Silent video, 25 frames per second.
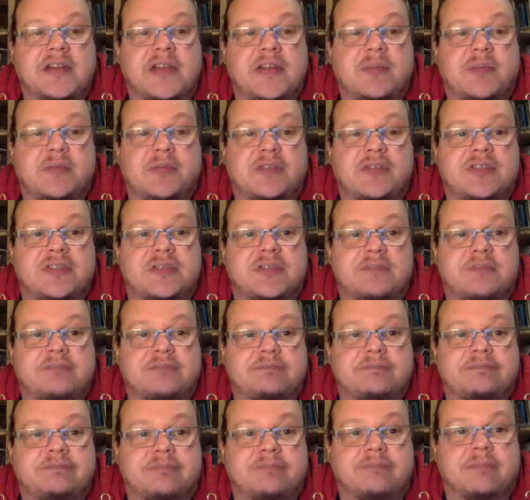and we'll just
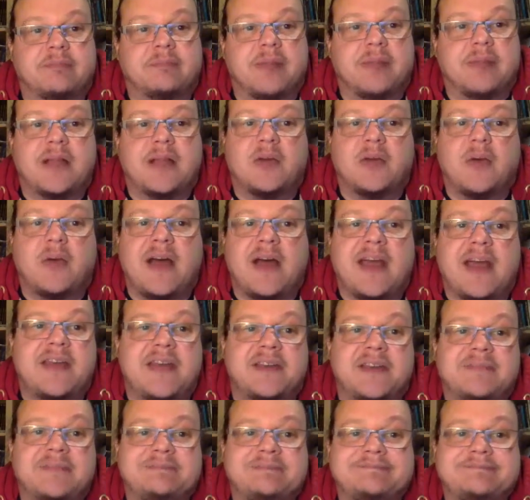plug away at it.